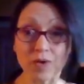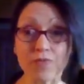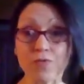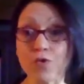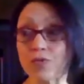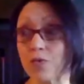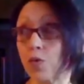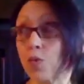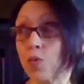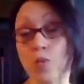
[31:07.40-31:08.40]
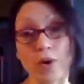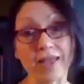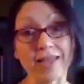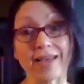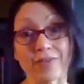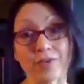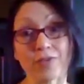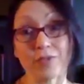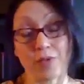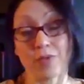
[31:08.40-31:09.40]
fruitful way
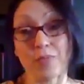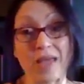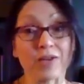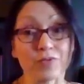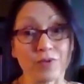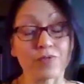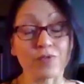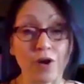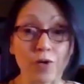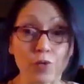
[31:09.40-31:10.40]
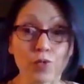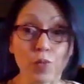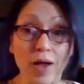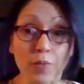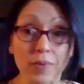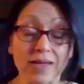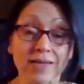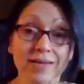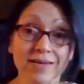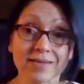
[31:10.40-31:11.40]
ever, for the benefit for our own well-being.